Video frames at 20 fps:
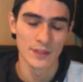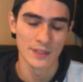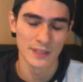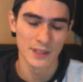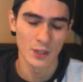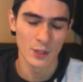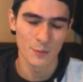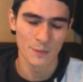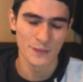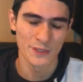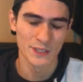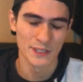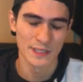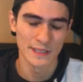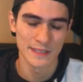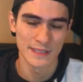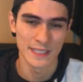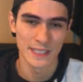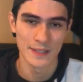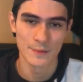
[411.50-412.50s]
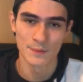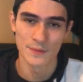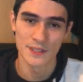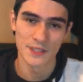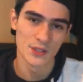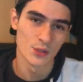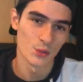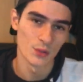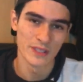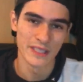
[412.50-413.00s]
the opportunity comes,
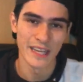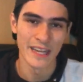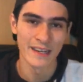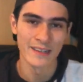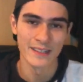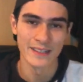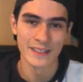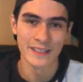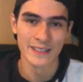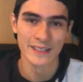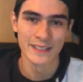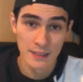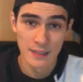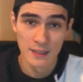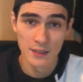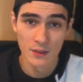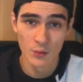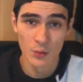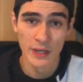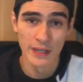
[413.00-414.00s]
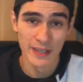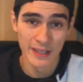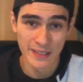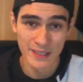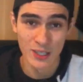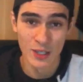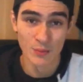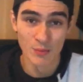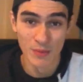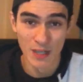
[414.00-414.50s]
you'll nail it. When I
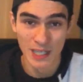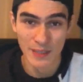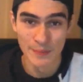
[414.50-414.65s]
got my